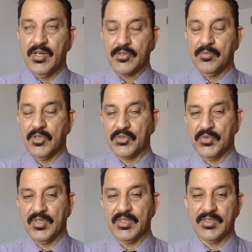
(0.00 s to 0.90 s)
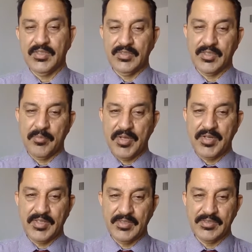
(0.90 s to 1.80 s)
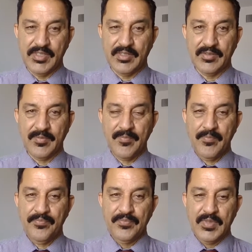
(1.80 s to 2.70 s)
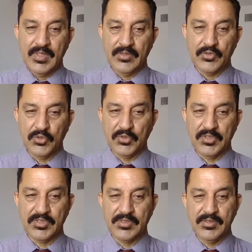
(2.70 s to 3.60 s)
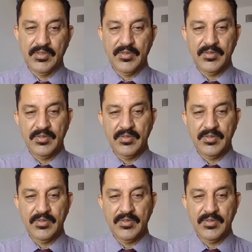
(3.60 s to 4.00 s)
atmosphere, and the painting is done. So this